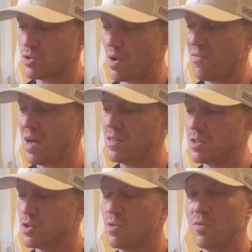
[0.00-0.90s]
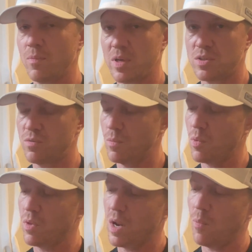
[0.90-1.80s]
so I found the 2 foot by 2 foot
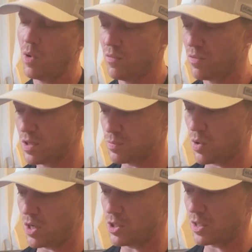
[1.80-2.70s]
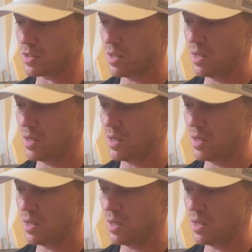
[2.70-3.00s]
board that I wanted for this project,